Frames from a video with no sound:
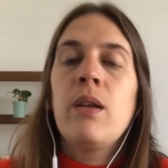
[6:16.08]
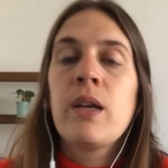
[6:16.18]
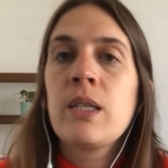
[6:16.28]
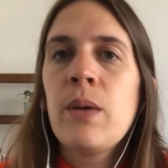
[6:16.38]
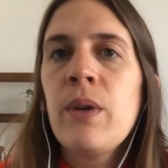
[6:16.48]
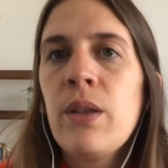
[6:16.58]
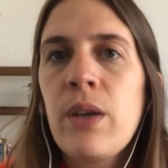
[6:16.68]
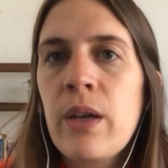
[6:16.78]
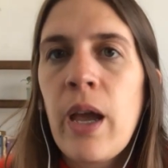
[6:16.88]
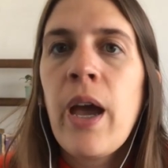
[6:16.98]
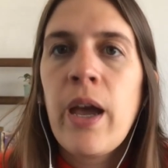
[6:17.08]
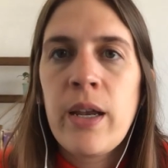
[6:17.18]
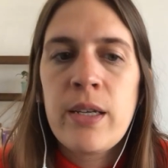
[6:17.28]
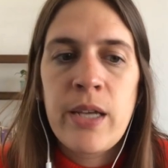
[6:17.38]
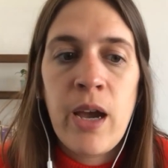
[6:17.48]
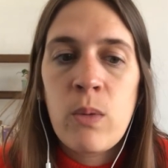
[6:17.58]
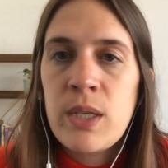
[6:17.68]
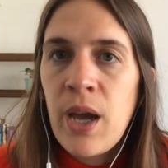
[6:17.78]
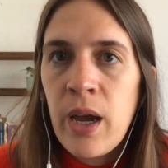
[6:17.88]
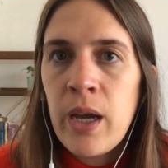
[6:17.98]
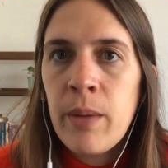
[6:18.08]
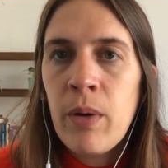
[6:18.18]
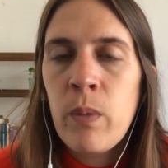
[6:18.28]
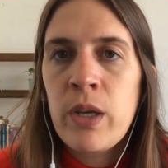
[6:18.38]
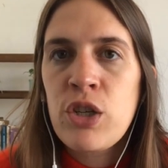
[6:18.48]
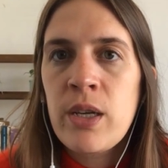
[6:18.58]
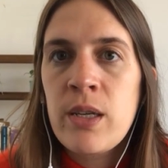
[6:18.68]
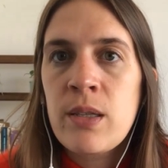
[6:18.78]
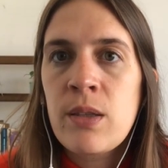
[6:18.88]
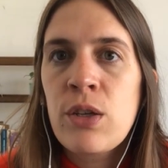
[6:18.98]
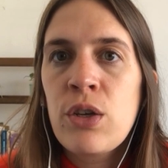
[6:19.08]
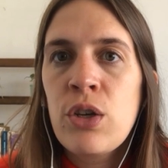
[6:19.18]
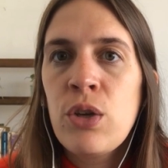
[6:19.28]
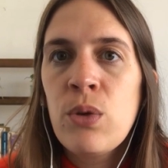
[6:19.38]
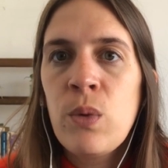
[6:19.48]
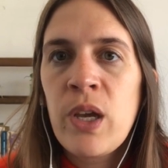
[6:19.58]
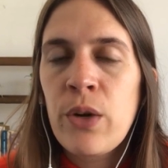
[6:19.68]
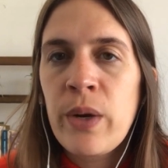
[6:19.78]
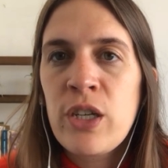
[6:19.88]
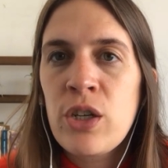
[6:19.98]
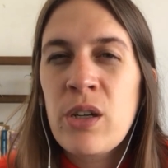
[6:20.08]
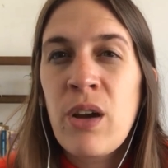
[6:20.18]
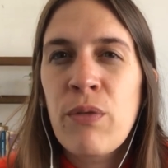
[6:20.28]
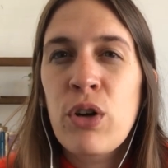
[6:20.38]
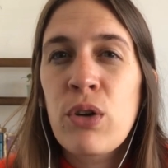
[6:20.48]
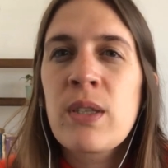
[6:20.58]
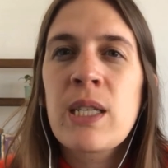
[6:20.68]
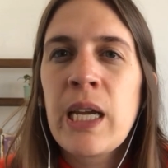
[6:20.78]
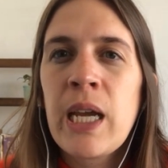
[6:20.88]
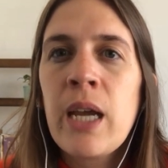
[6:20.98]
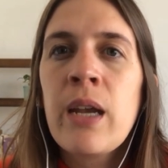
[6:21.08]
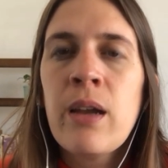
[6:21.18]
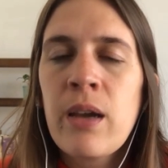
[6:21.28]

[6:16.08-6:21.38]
Next, I want to look at Downtime, which is the new iteration of Girls' Night In.